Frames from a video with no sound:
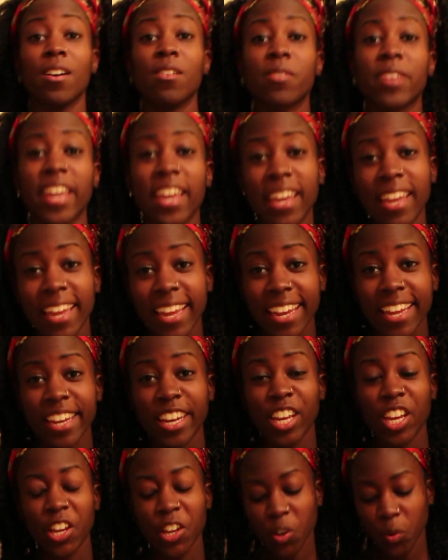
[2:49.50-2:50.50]
Okay, and
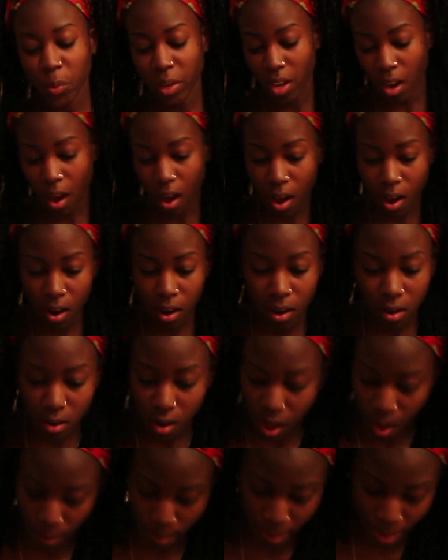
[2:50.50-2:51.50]
here we are
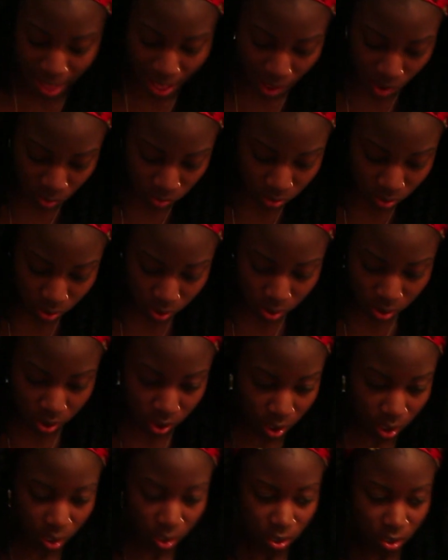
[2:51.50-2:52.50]
about
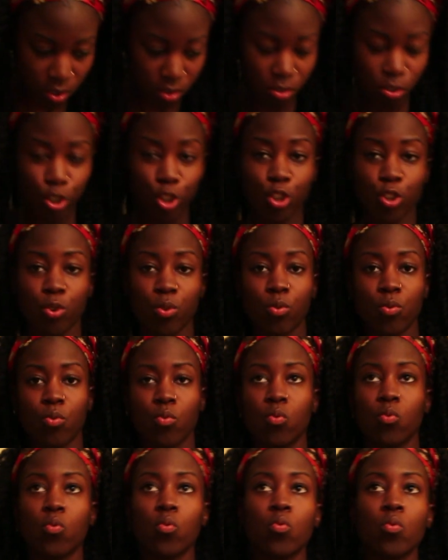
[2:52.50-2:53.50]

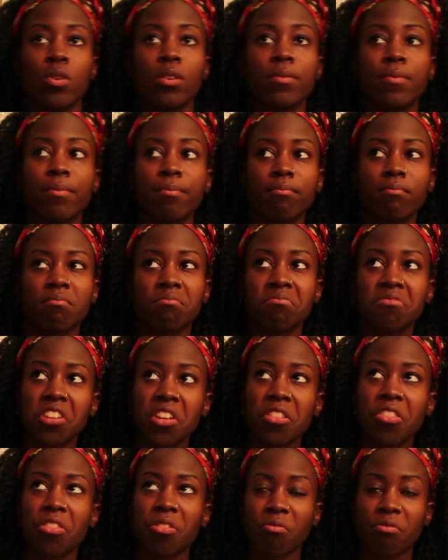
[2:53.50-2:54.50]
2
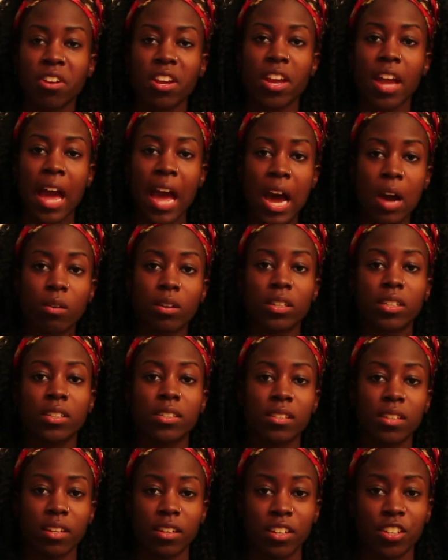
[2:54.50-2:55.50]
to 3
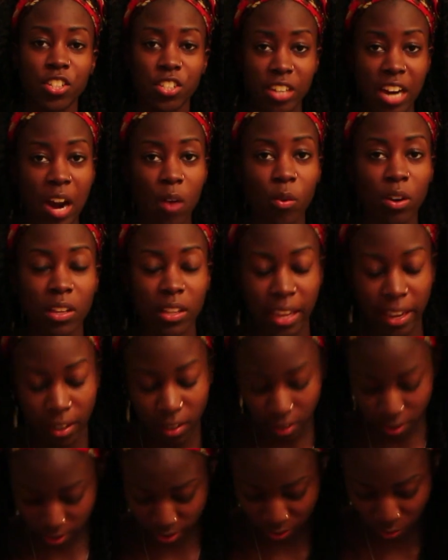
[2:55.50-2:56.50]
hours in a shower
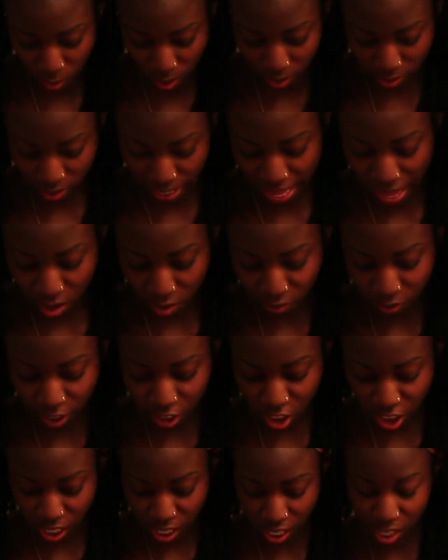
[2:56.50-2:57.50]
later, as well as an
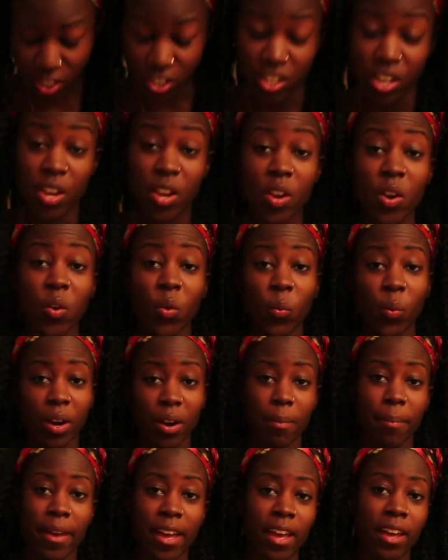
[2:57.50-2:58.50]
outfit change.
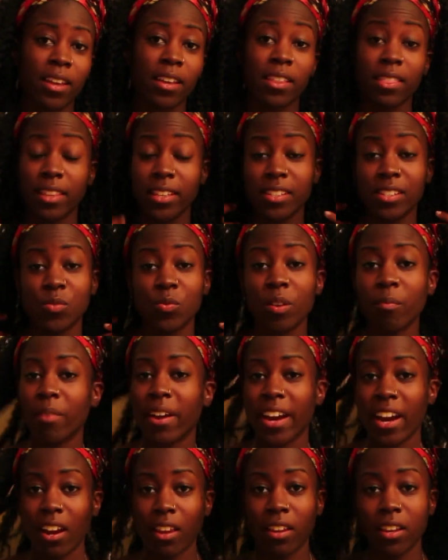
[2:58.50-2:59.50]
We're back. This is what
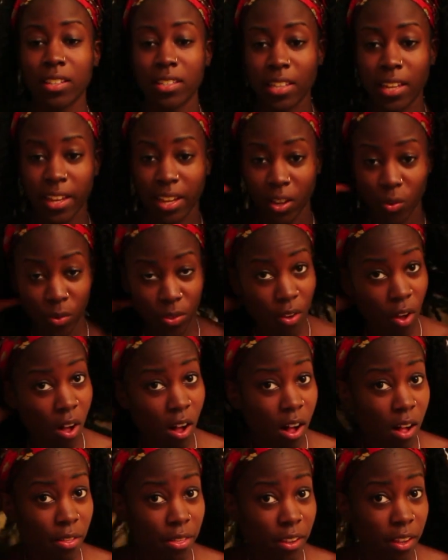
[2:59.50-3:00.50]
my hair looks like with
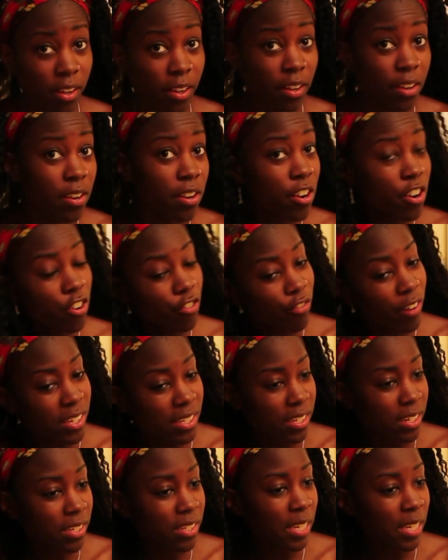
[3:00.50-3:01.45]
all the rest of the